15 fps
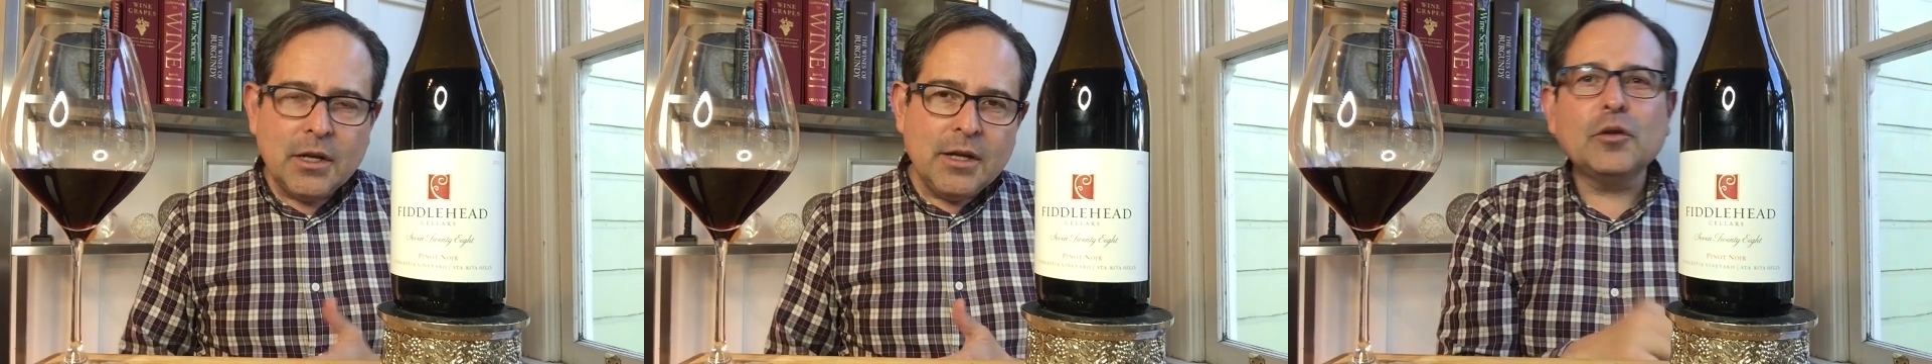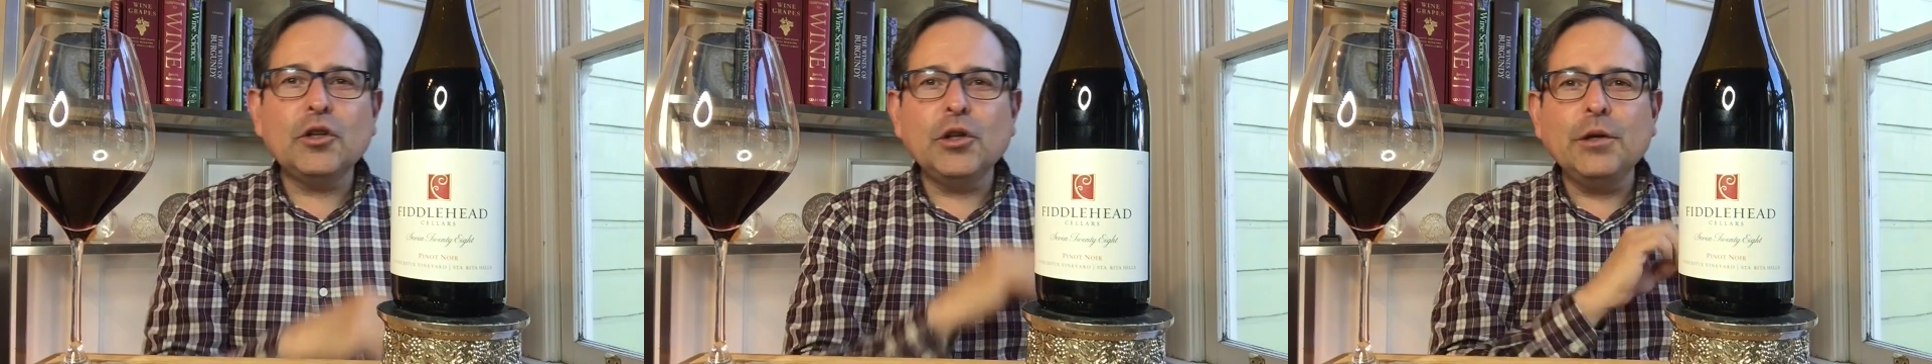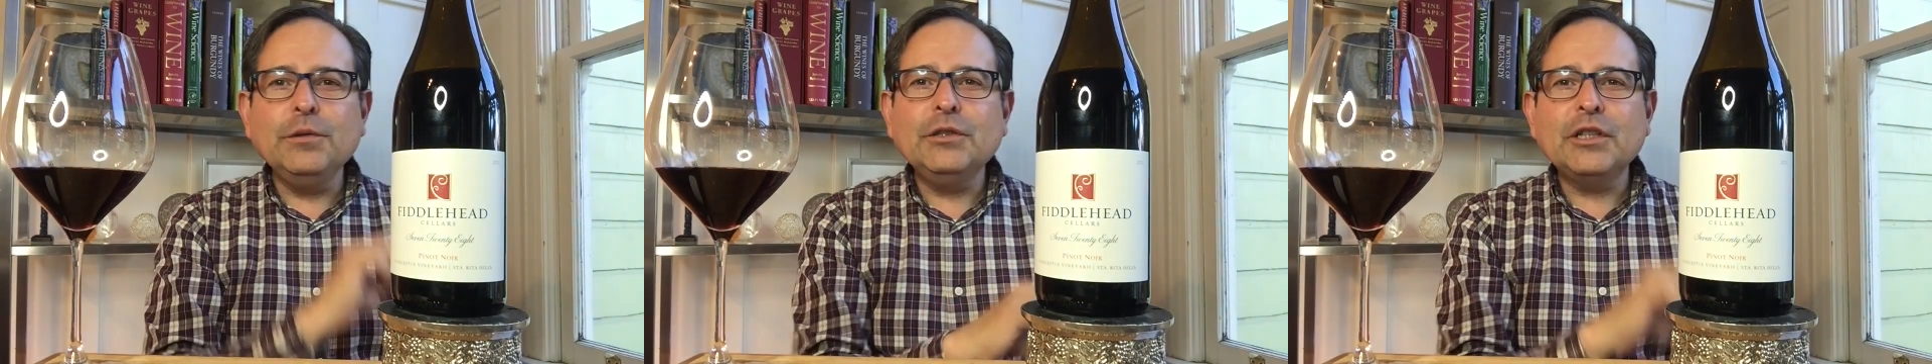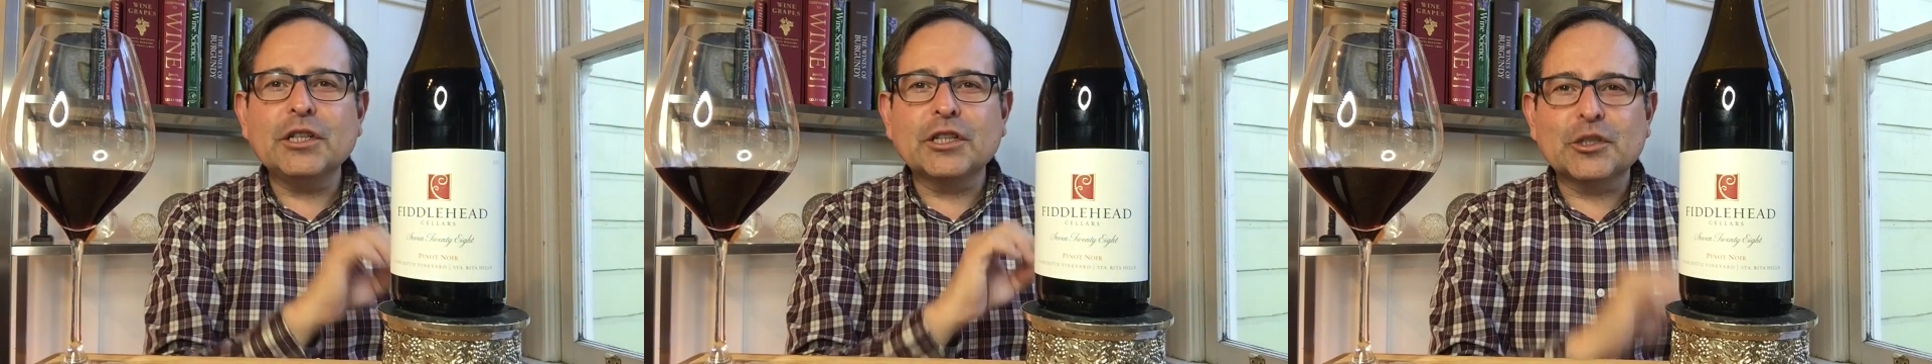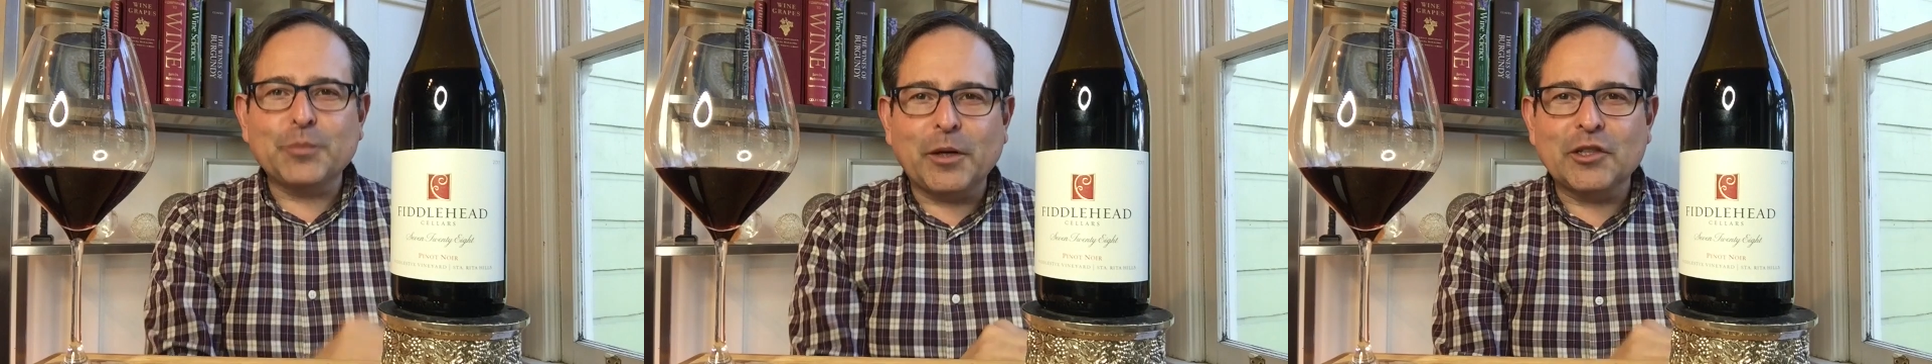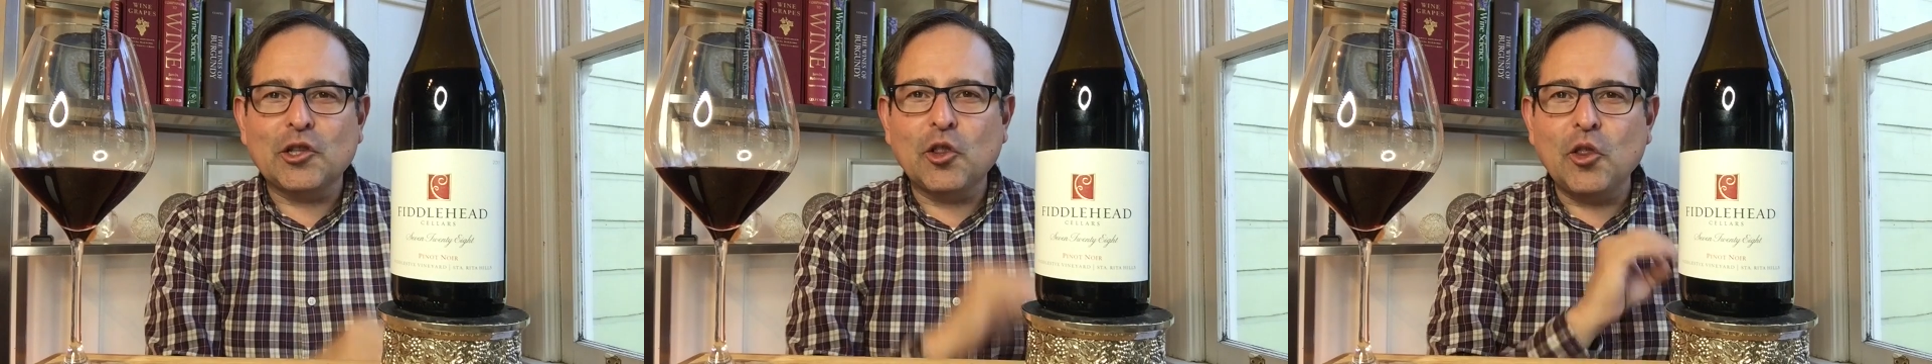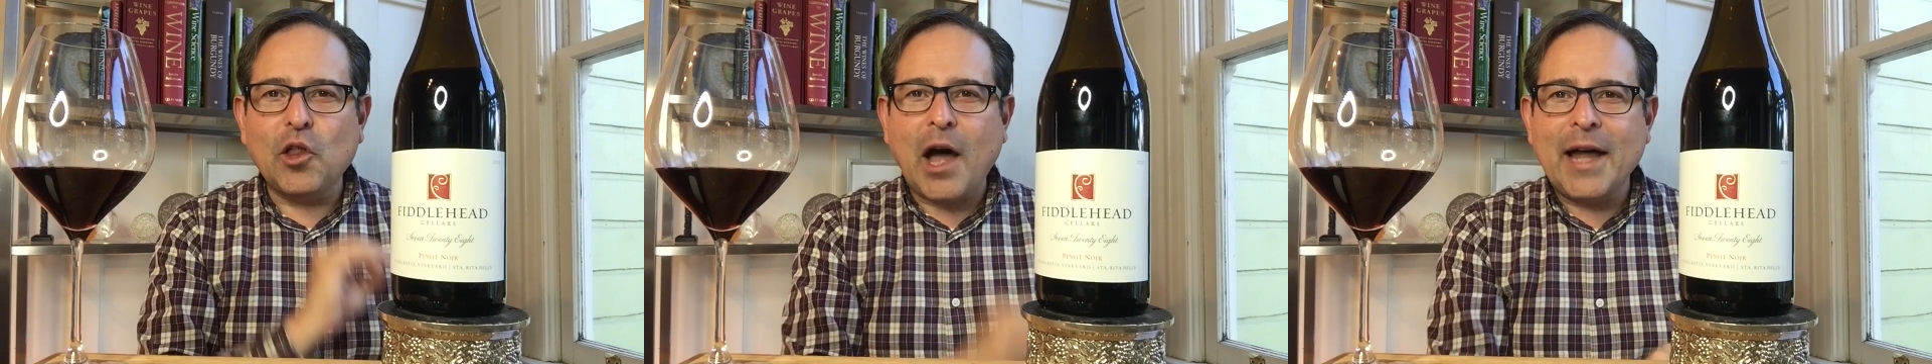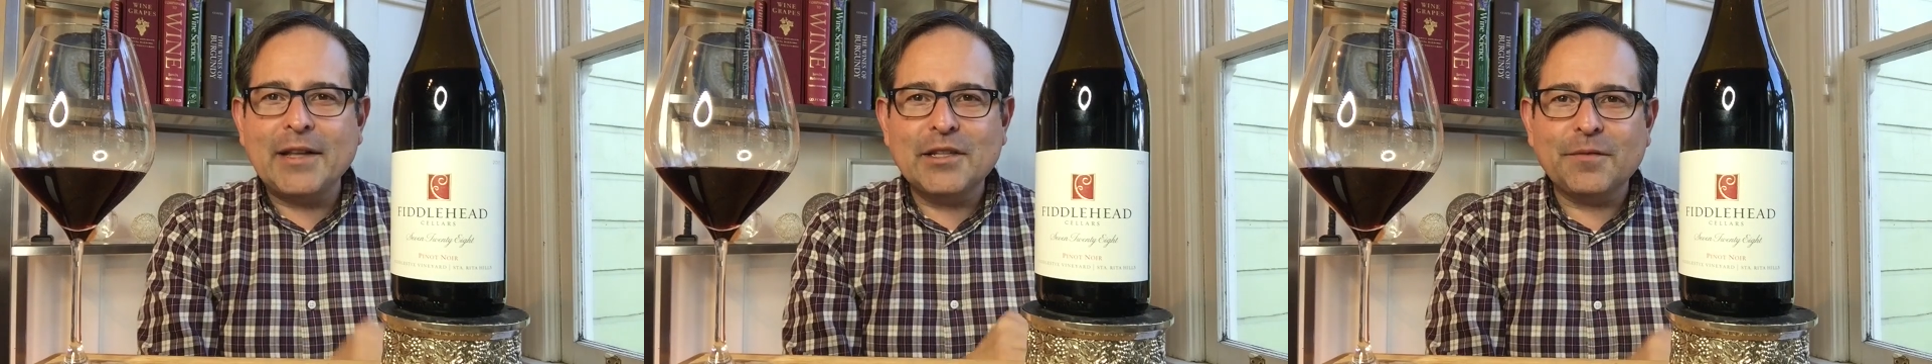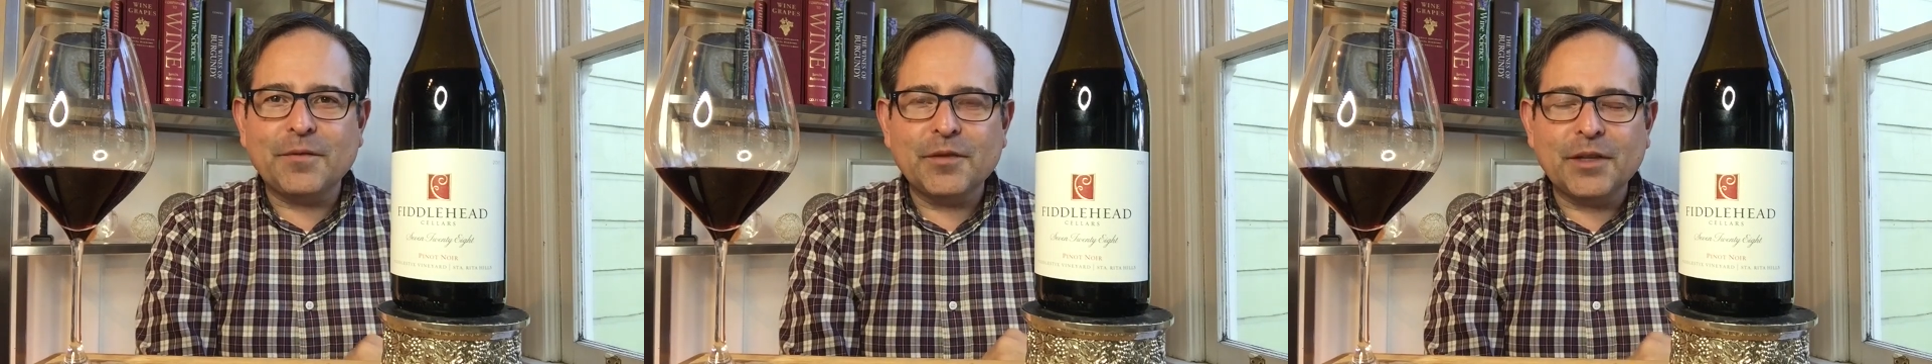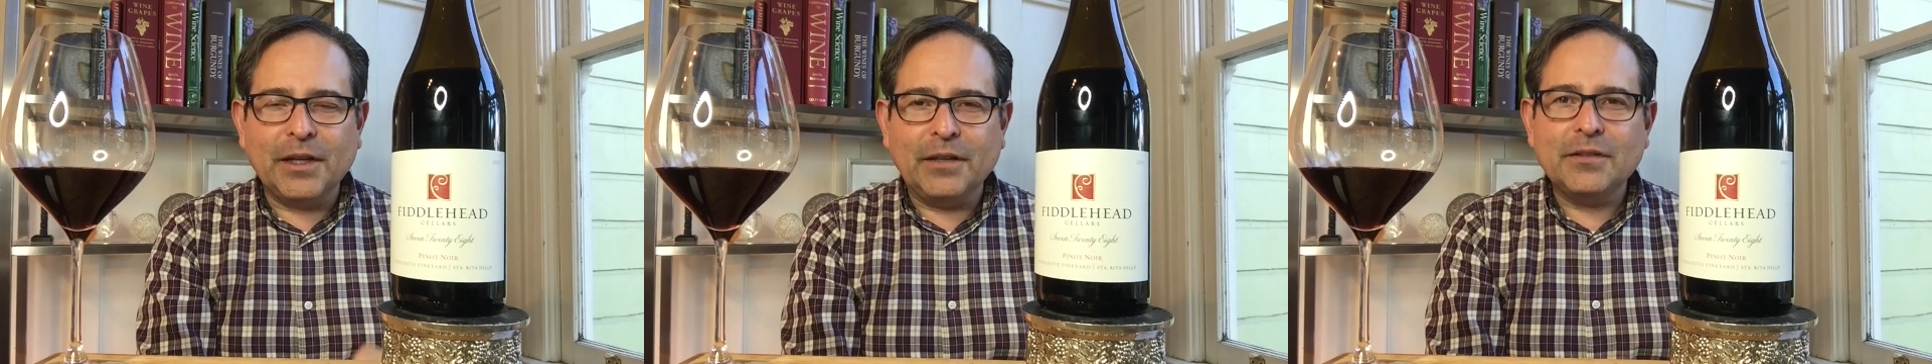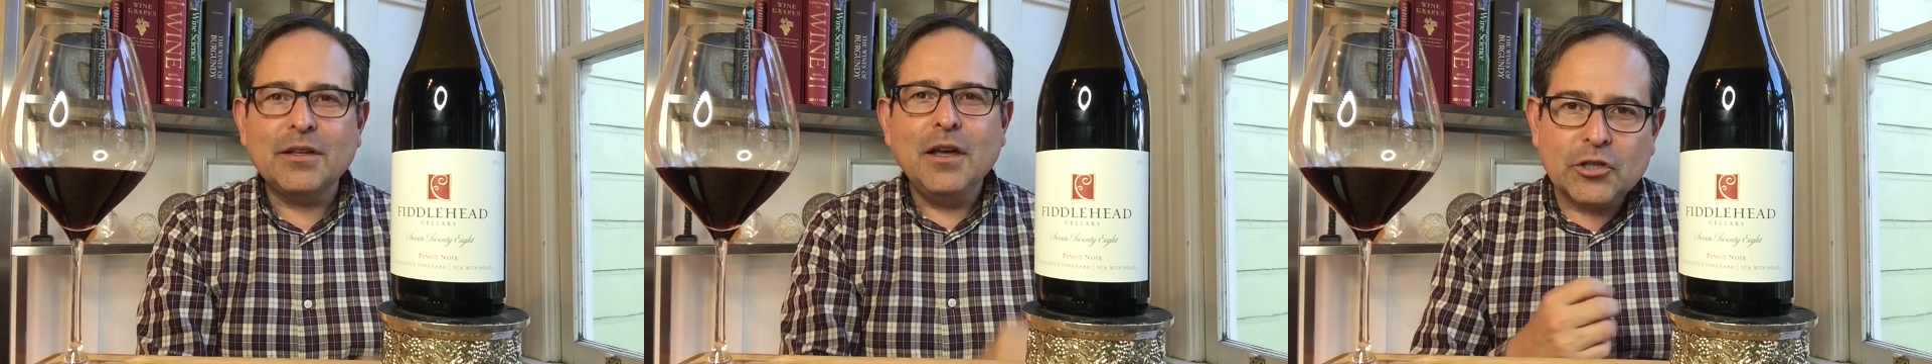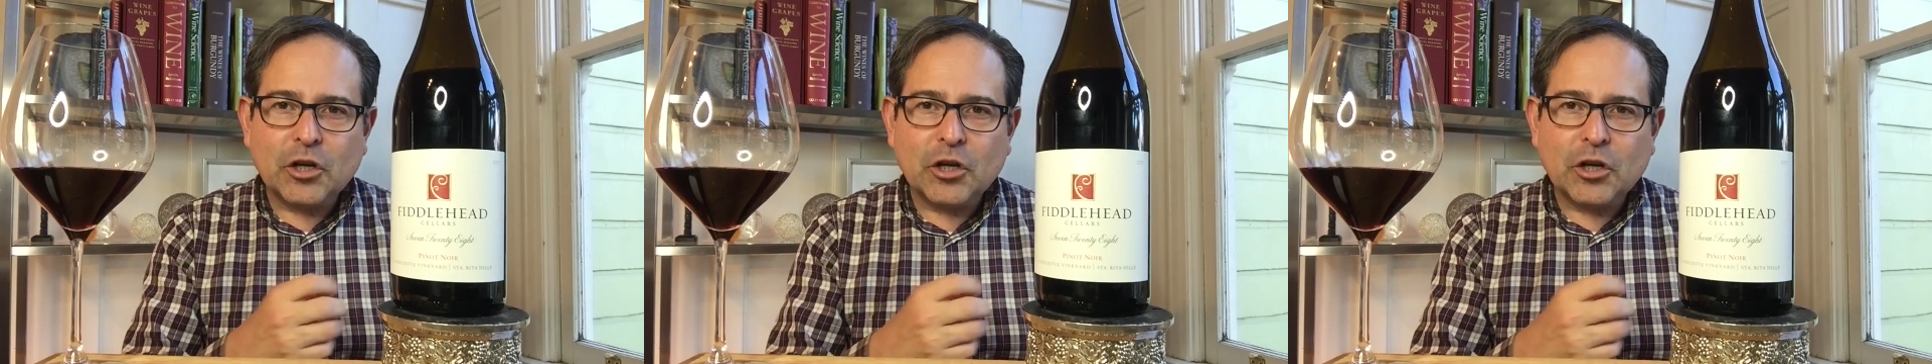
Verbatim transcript: Well, clones can express a lot of different things.